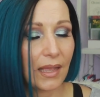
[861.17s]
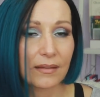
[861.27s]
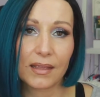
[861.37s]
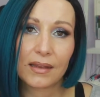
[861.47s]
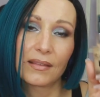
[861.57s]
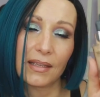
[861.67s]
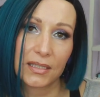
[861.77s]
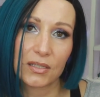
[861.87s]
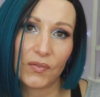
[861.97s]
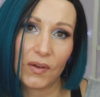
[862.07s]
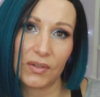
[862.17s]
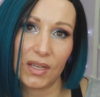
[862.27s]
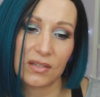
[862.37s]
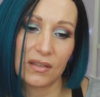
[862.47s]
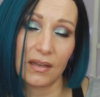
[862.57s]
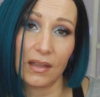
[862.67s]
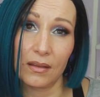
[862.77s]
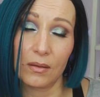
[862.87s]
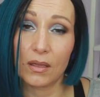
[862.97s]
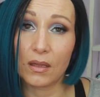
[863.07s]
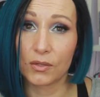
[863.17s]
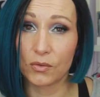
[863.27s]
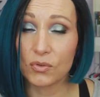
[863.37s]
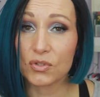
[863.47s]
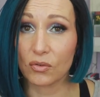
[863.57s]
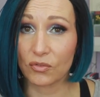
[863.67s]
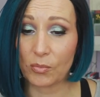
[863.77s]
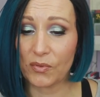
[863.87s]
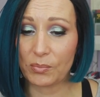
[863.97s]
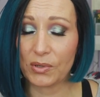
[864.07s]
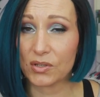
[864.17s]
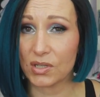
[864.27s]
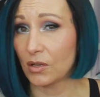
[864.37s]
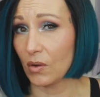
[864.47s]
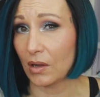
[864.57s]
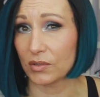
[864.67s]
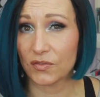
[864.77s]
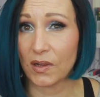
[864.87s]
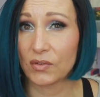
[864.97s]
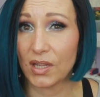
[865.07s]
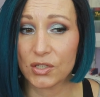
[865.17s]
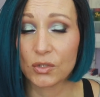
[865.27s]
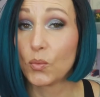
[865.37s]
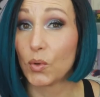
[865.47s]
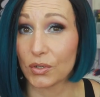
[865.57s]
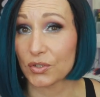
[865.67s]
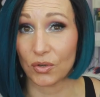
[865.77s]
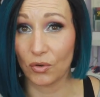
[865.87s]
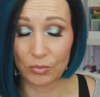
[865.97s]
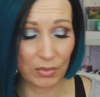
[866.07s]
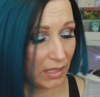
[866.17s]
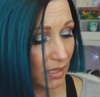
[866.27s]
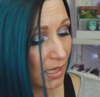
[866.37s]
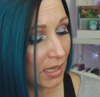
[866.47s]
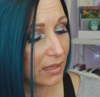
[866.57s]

And then this is the foundation that I uh, use on top of it because I know how this foundation works on me.